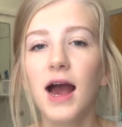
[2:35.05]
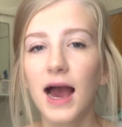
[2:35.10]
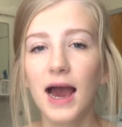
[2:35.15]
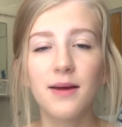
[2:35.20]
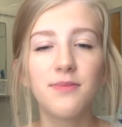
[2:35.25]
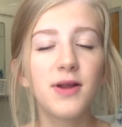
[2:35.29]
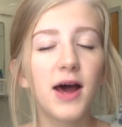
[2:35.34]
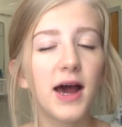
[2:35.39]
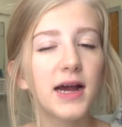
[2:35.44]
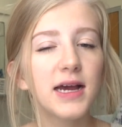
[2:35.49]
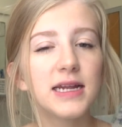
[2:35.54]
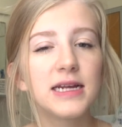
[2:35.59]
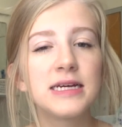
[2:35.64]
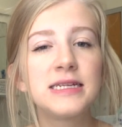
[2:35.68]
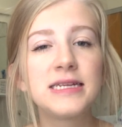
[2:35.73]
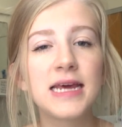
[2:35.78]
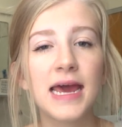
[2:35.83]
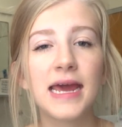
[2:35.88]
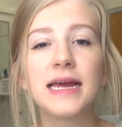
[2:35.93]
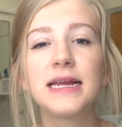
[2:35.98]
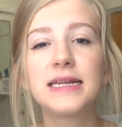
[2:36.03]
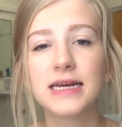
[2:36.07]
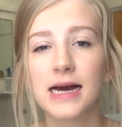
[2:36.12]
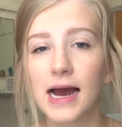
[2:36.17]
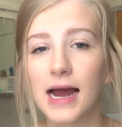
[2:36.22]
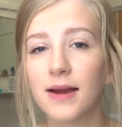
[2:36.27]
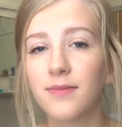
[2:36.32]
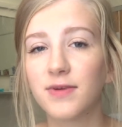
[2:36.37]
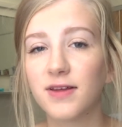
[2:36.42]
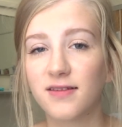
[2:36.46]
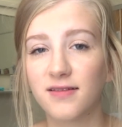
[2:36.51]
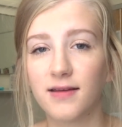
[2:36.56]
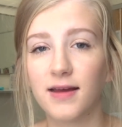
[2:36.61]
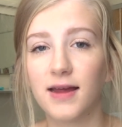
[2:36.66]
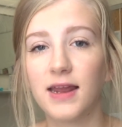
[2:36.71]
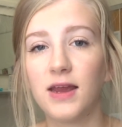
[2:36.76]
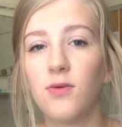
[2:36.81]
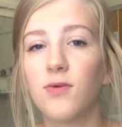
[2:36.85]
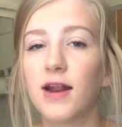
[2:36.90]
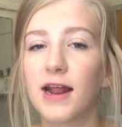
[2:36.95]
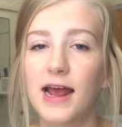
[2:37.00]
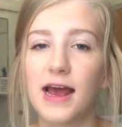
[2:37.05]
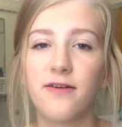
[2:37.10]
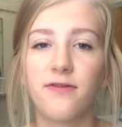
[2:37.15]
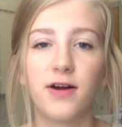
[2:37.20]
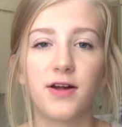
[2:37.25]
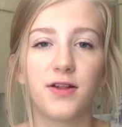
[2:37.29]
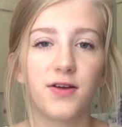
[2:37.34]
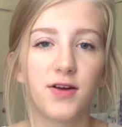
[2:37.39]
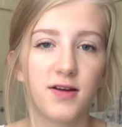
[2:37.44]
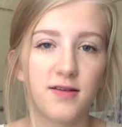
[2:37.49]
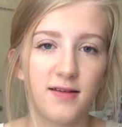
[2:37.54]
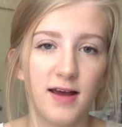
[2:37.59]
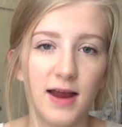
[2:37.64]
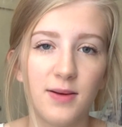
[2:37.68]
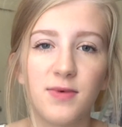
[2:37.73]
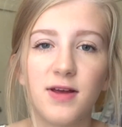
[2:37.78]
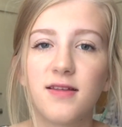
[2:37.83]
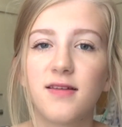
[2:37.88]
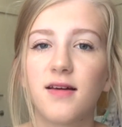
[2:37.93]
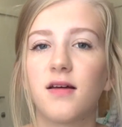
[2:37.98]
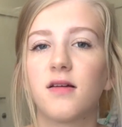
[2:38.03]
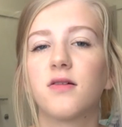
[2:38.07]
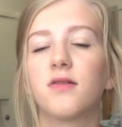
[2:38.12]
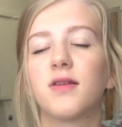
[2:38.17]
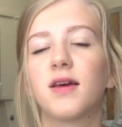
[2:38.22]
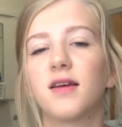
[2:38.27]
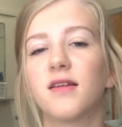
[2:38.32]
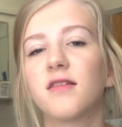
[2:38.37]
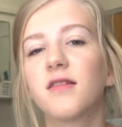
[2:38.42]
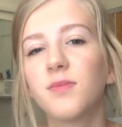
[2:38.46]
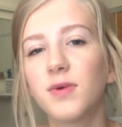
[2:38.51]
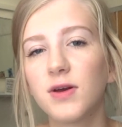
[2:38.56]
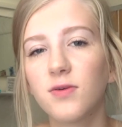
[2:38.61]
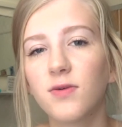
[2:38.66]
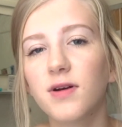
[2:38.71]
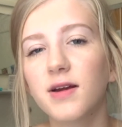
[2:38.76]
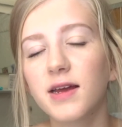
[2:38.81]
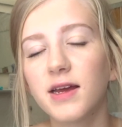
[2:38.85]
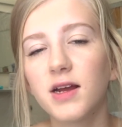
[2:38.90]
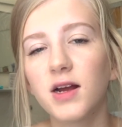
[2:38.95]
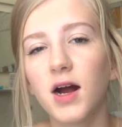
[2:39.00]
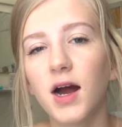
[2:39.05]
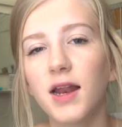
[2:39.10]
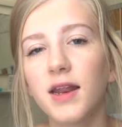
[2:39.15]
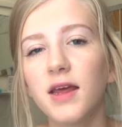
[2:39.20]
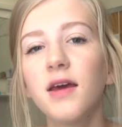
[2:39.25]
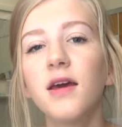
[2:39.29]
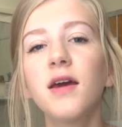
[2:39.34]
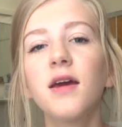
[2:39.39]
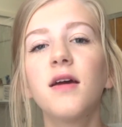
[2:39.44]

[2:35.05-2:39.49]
I'm not gonna take time to study when I have other assignments, other things to be working on.